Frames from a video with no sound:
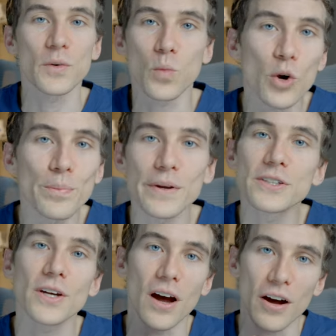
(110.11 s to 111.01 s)
the
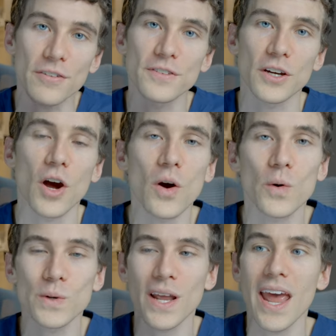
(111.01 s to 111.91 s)
warpage of the
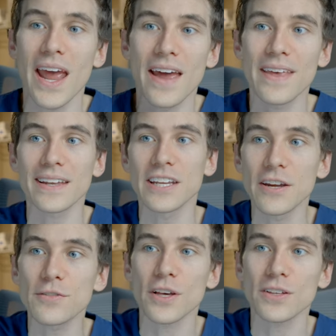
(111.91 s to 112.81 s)
cone and then
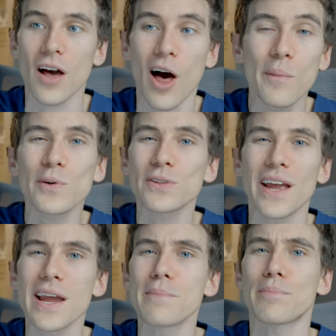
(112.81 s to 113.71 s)
gives us almost
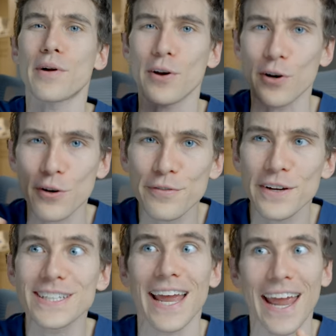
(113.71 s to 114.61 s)
a
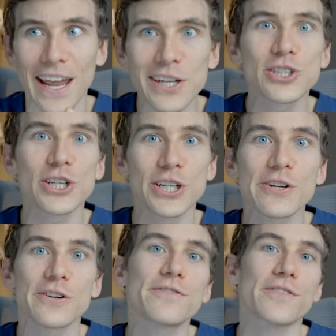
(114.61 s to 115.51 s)
perfect
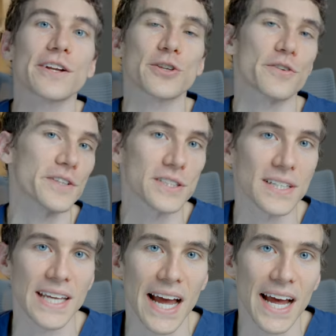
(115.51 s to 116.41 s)
engineered front surface to
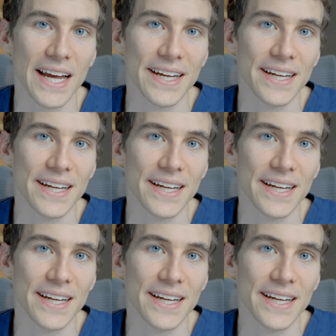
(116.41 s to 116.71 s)
the eye.